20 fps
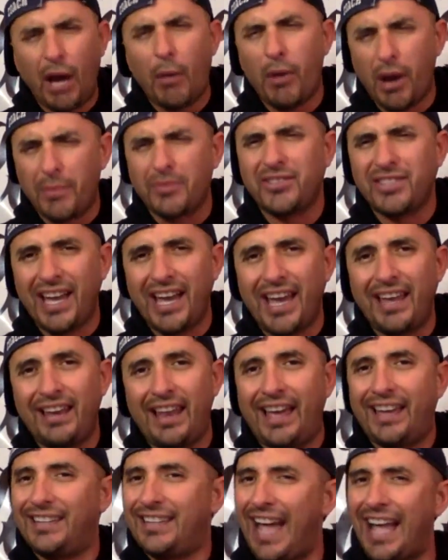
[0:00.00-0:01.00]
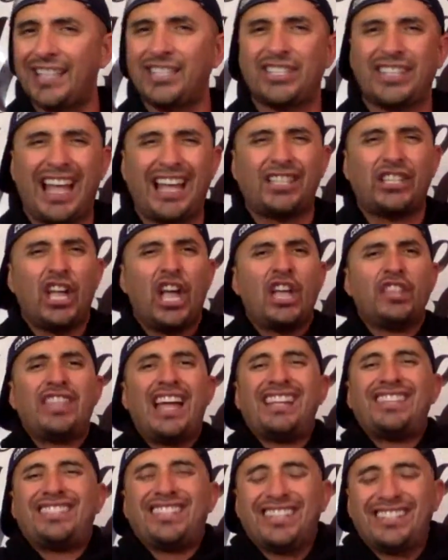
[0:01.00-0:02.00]
You get what I'm saying? Like,
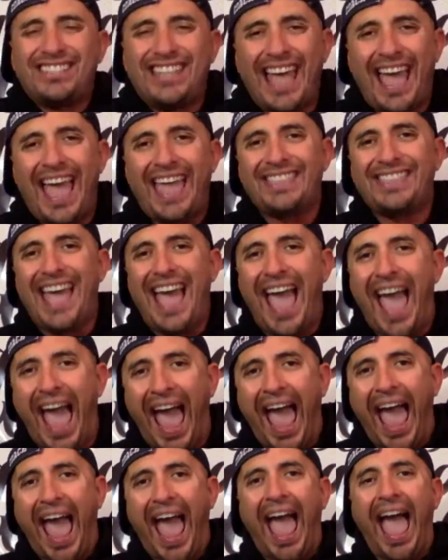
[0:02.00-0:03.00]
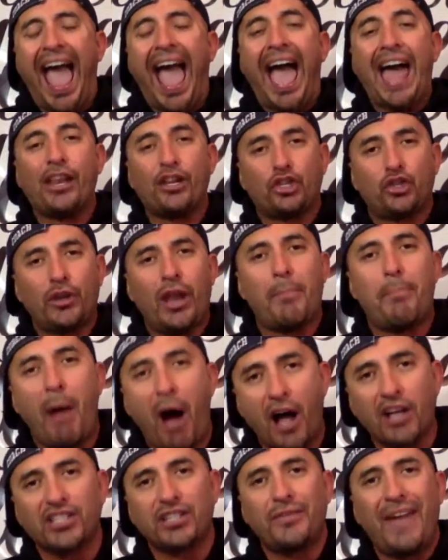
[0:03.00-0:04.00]
that's just that
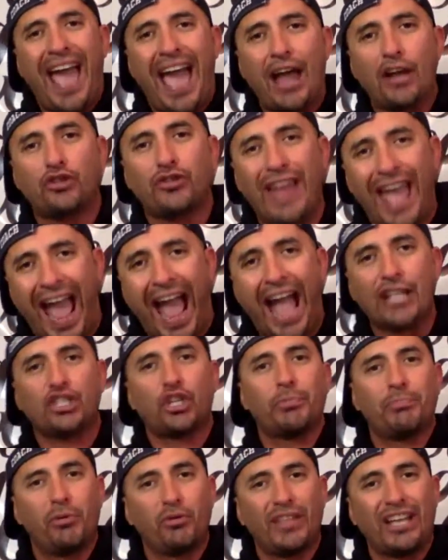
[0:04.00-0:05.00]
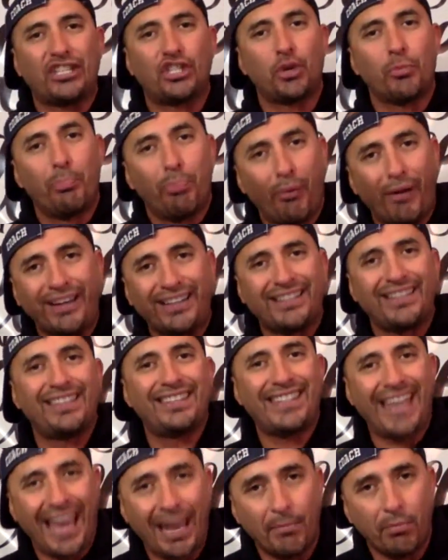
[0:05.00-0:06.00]
attitude, that positive attitude, attribute that you
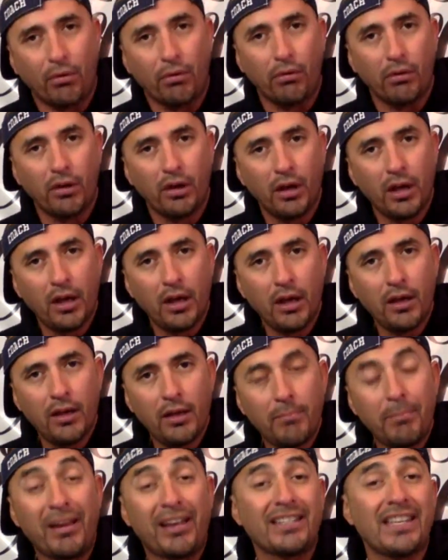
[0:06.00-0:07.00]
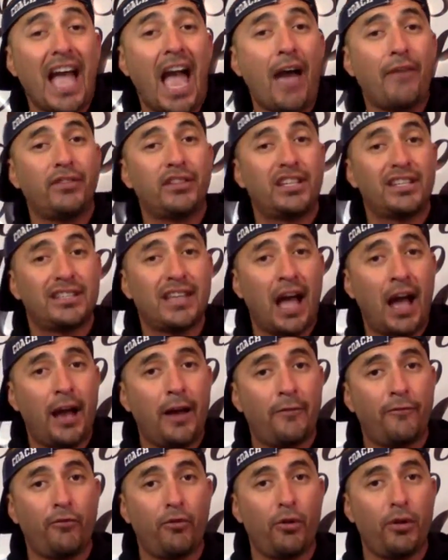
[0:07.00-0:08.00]
bring to the table, because I have a
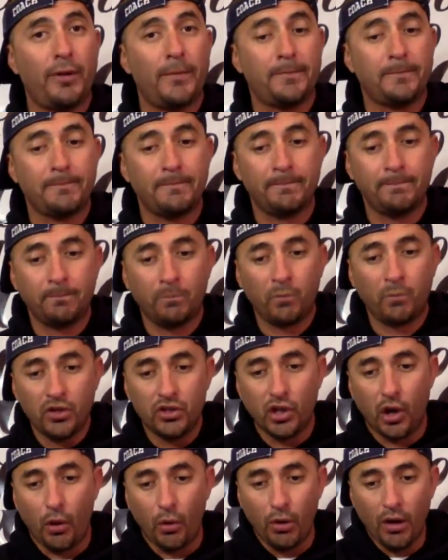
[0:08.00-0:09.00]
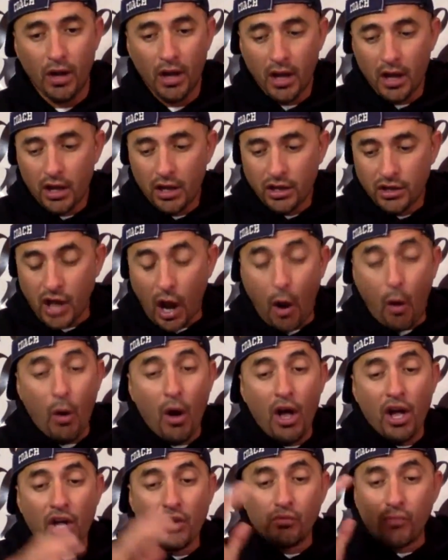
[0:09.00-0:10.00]
desire. So,
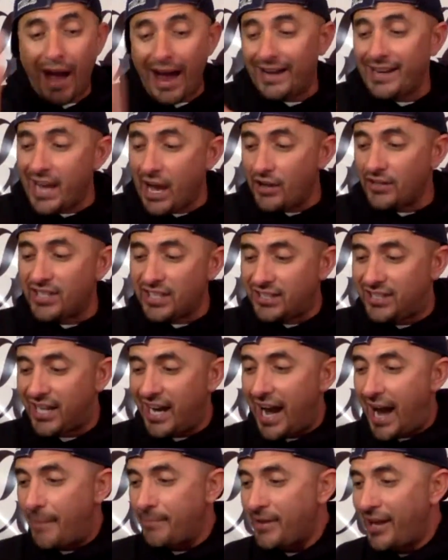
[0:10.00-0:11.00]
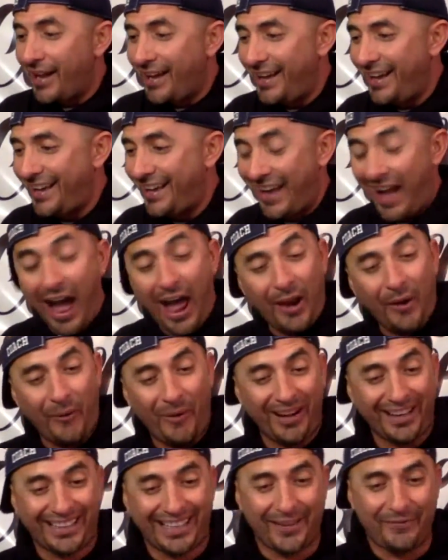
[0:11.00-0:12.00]
yo, right now is the time.
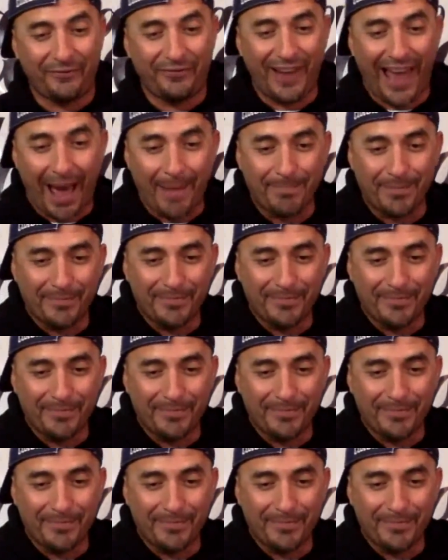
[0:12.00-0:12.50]
I don't want to keep